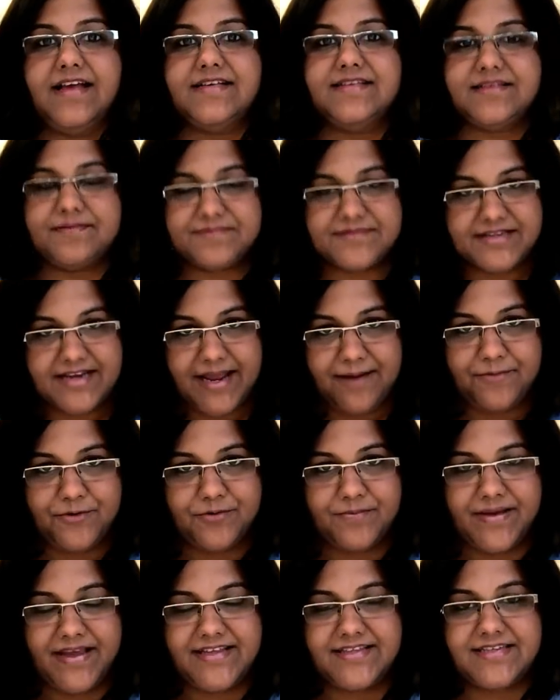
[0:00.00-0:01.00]
Subscribe
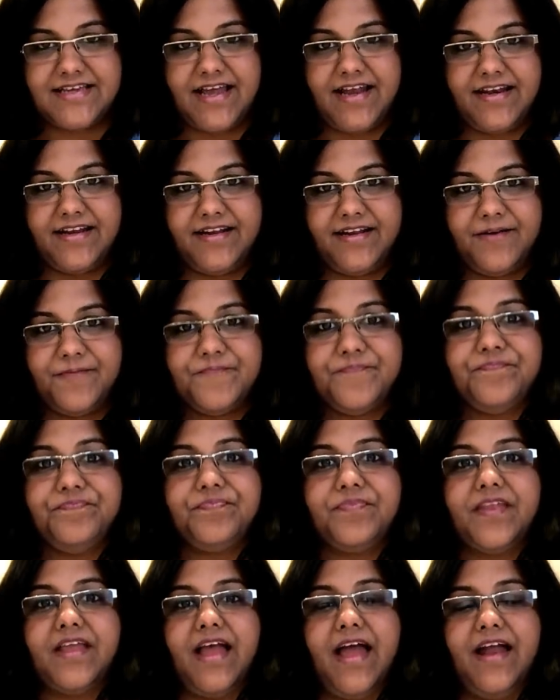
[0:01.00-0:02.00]
to my channel,
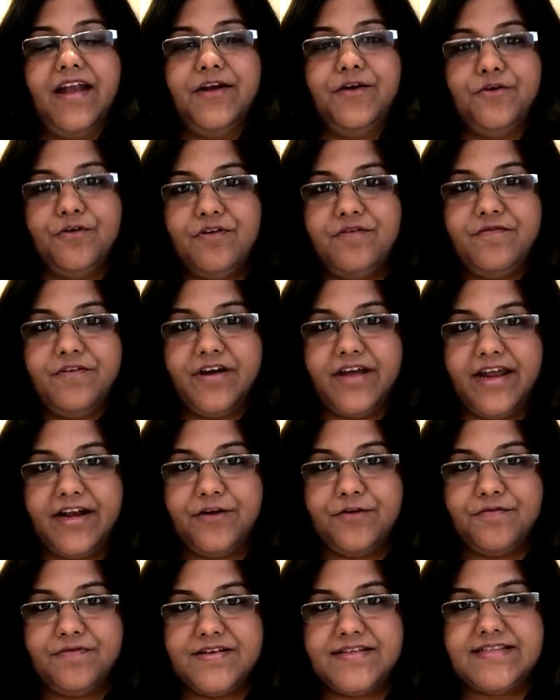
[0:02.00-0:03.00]
and don't
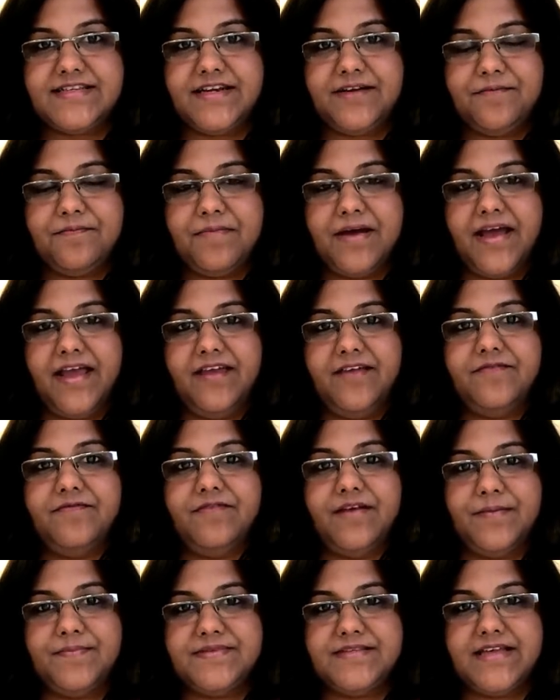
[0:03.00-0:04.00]
forget to visit my
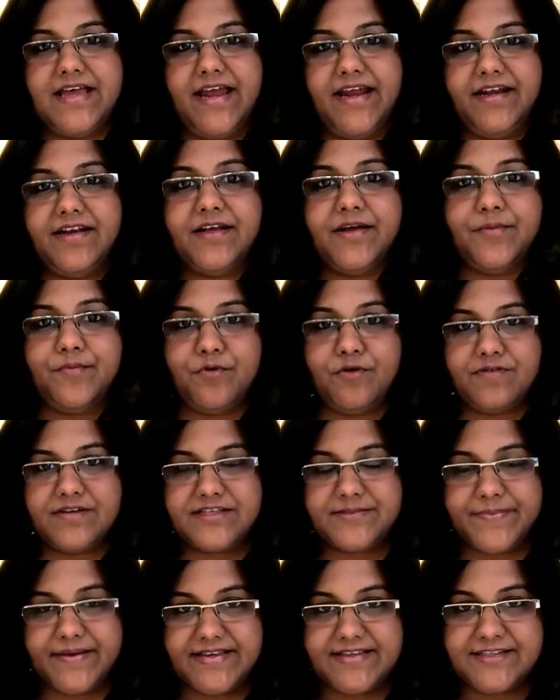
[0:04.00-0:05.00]
website
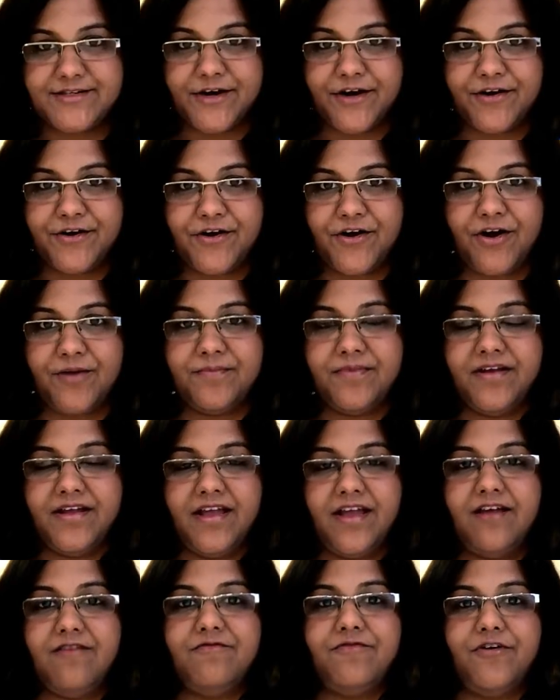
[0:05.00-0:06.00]
bowerspace dot com
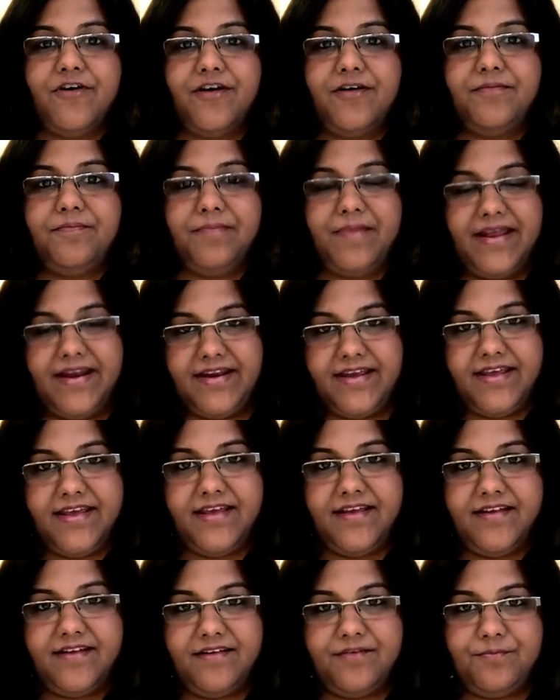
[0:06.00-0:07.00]
for
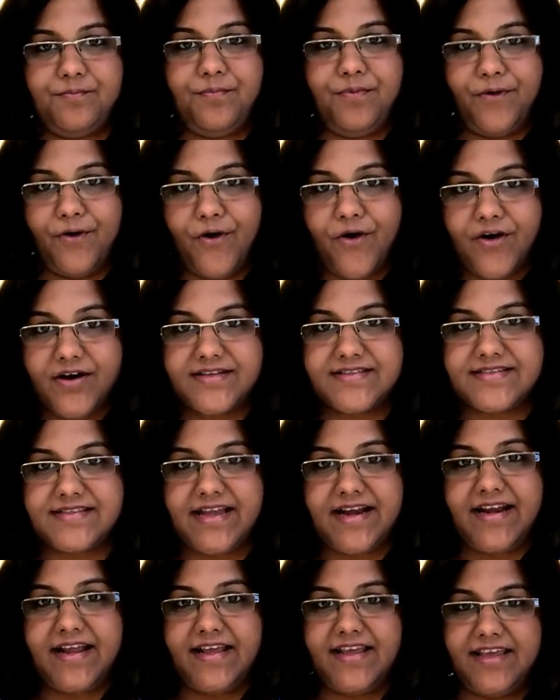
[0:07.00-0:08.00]
many blogs
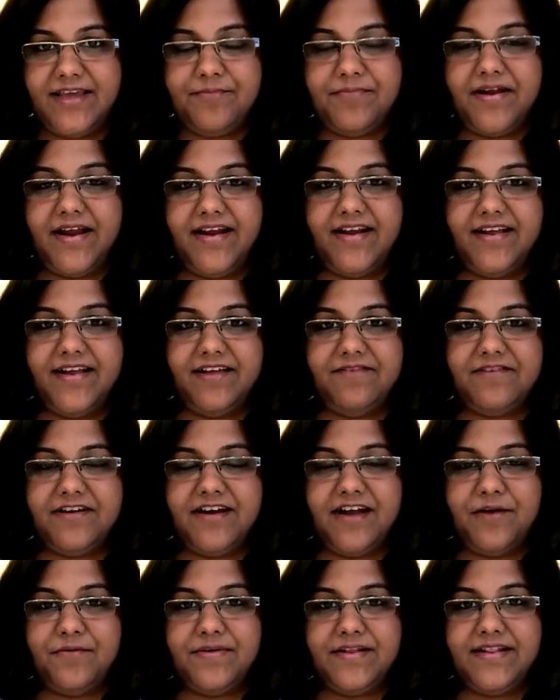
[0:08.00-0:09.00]
that I keep writing every
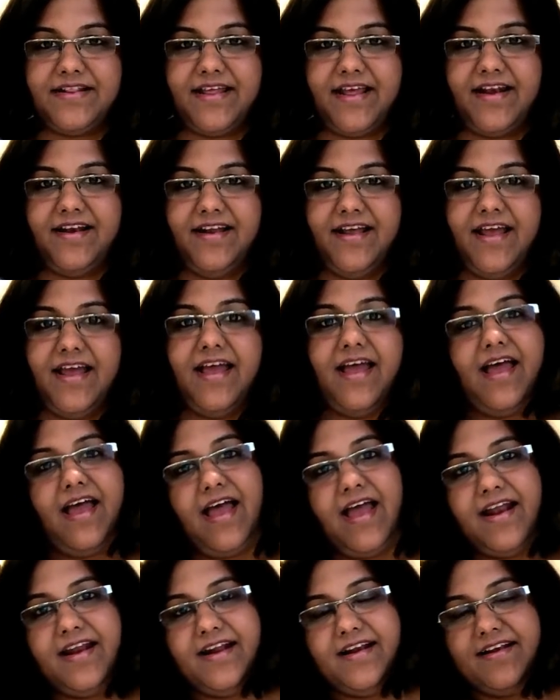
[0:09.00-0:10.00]
now and then.
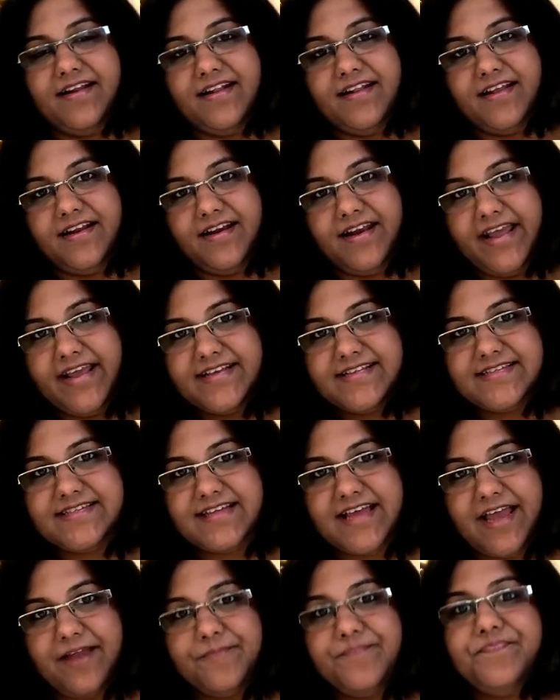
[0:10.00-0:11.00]
And until the next
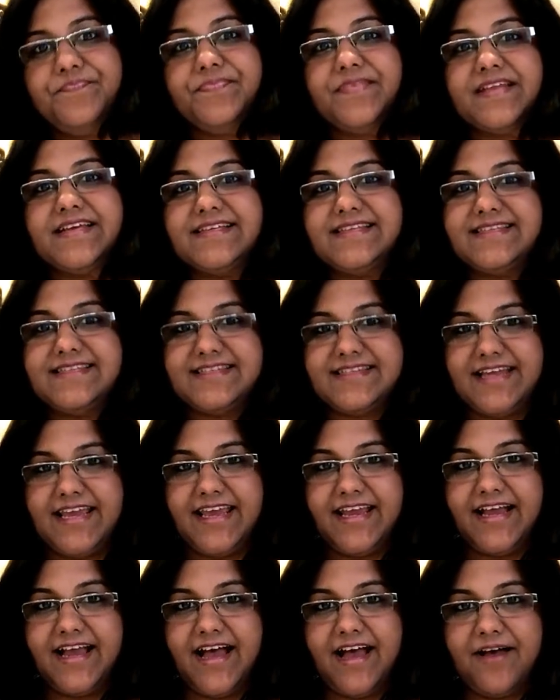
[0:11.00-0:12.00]
time,
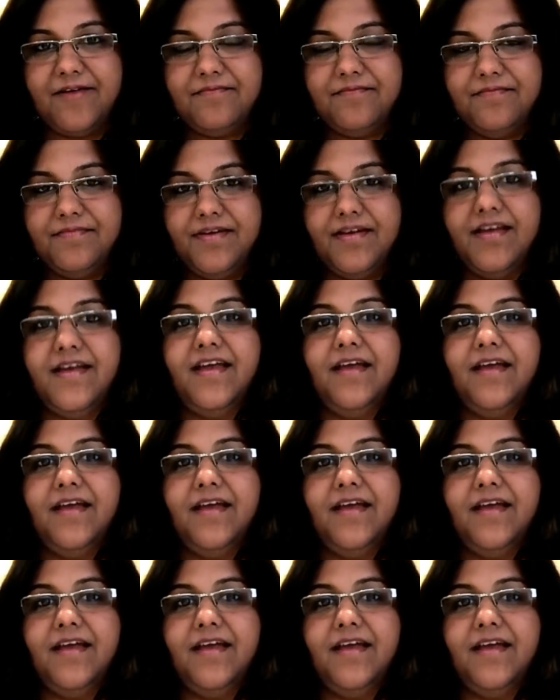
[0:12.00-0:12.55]
stay calm,